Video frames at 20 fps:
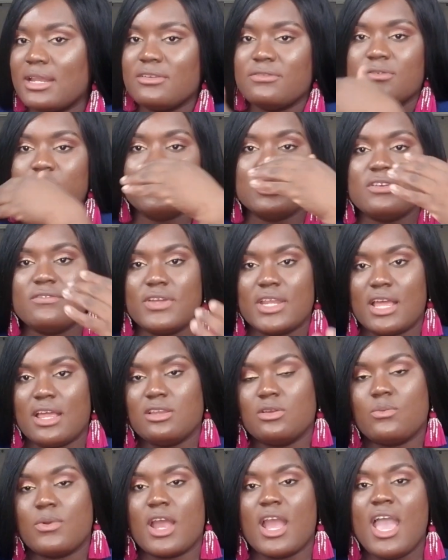if you leave it
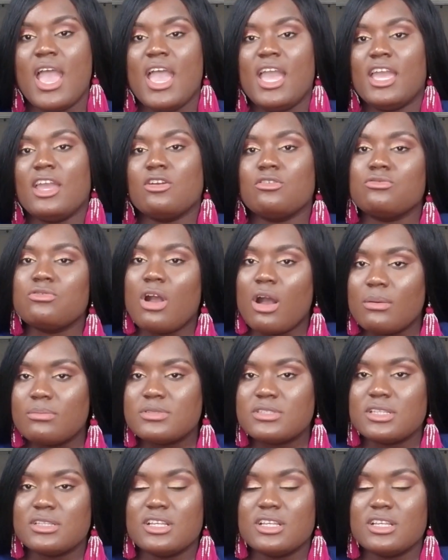anywhere, it rubs.